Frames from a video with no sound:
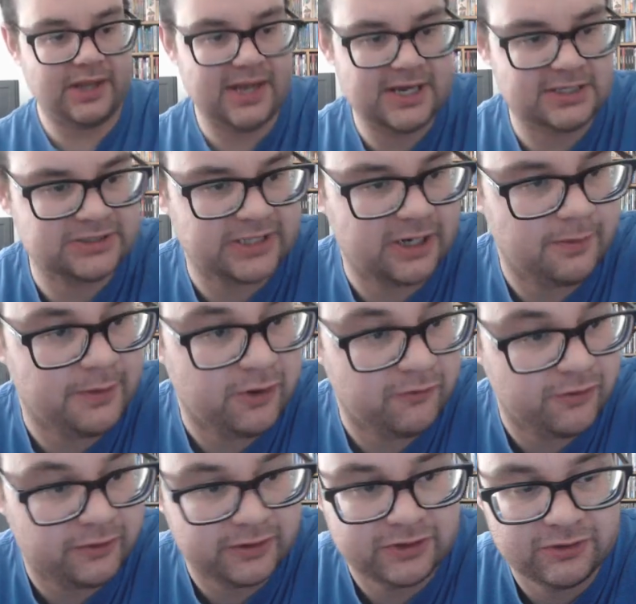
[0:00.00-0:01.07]
I said I'll be
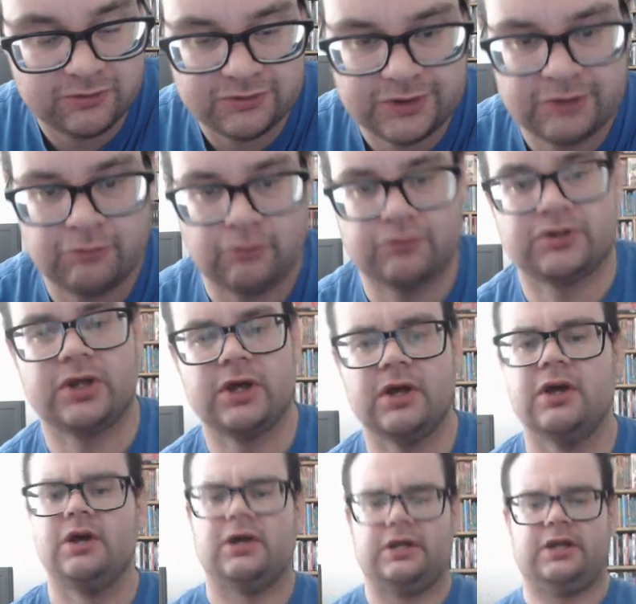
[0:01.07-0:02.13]
reviewing 2 sequels.
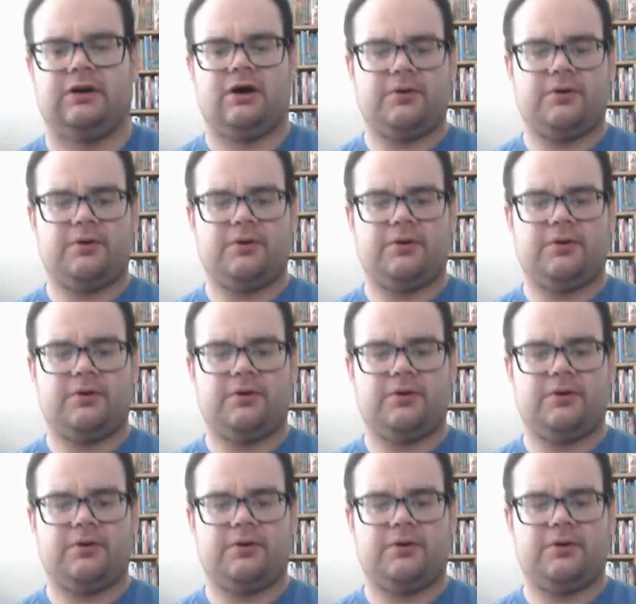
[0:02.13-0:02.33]
Now